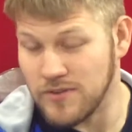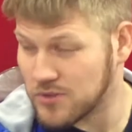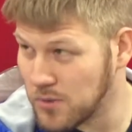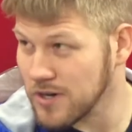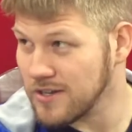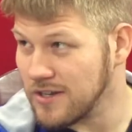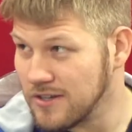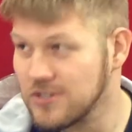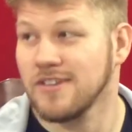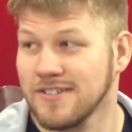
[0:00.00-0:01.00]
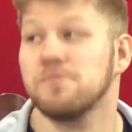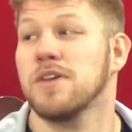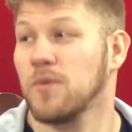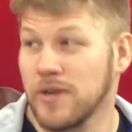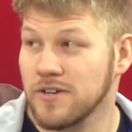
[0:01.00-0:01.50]
This movie's quirky. She
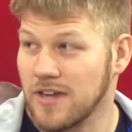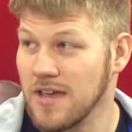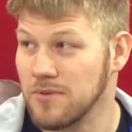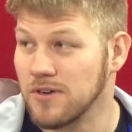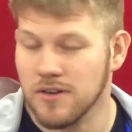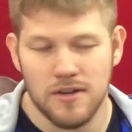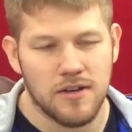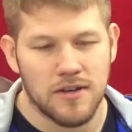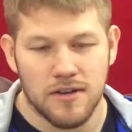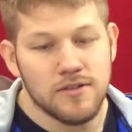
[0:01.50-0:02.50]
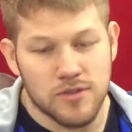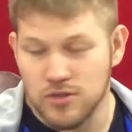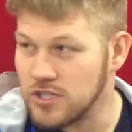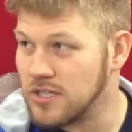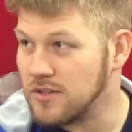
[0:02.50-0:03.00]
needs to be a weird neighbor. Right.
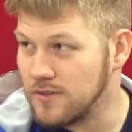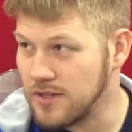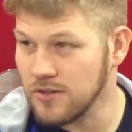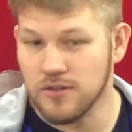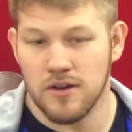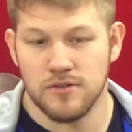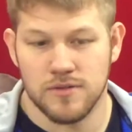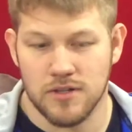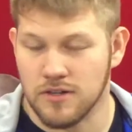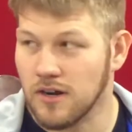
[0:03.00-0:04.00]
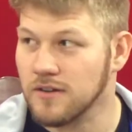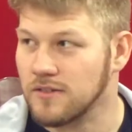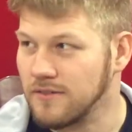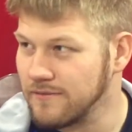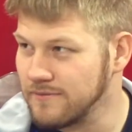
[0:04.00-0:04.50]
So she dildos her
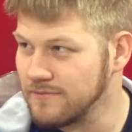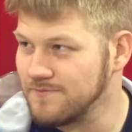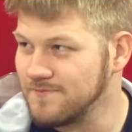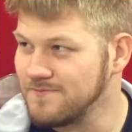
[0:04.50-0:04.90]
garden.